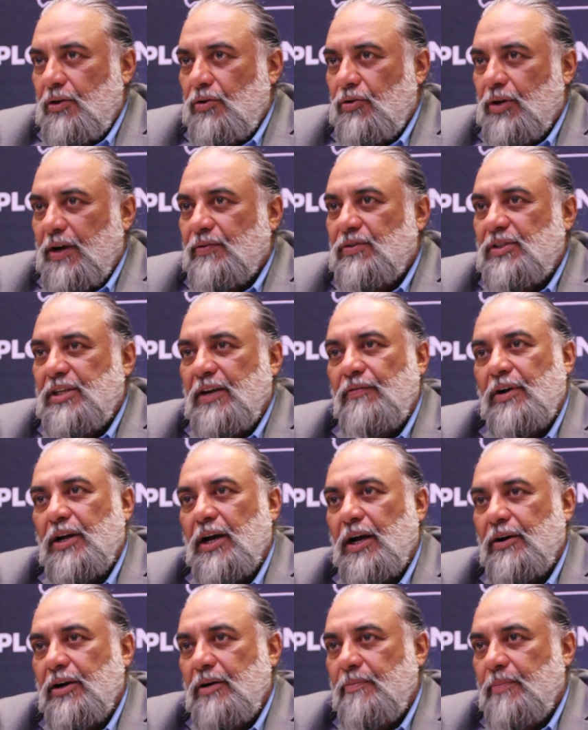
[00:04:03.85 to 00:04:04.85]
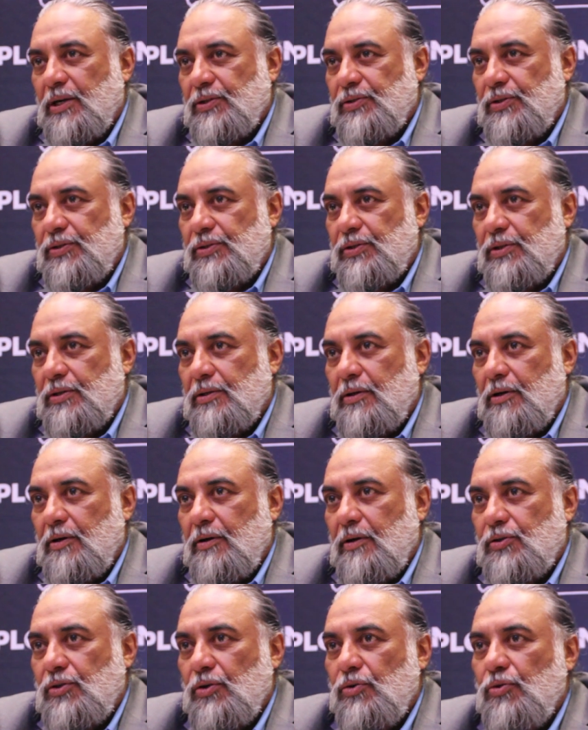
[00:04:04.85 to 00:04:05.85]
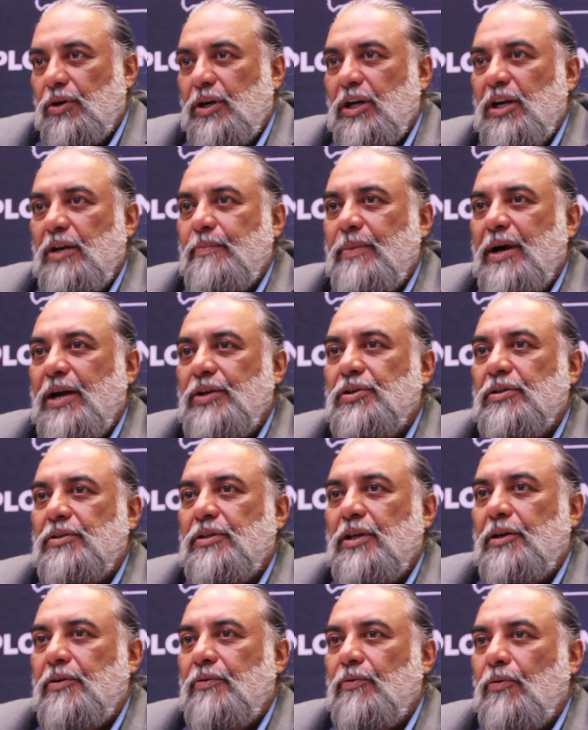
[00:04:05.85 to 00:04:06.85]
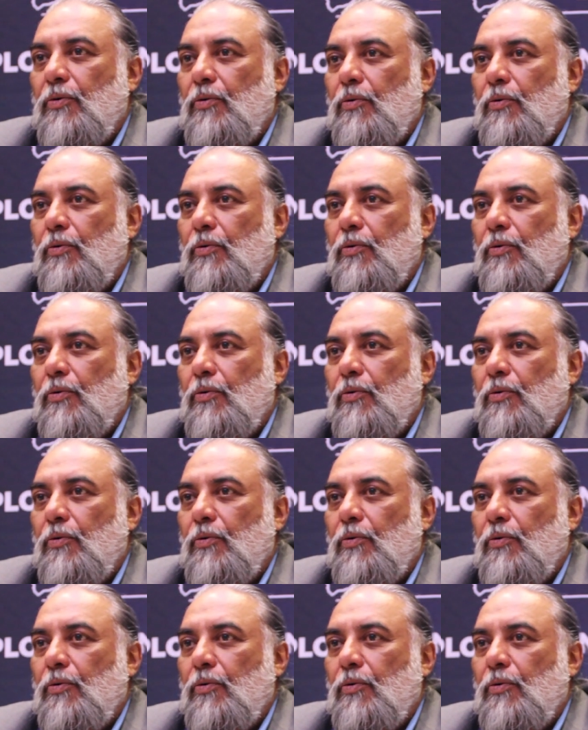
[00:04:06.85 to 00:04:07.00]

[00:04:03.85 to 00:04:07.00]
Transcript: You have 700 buses. So you can imagine that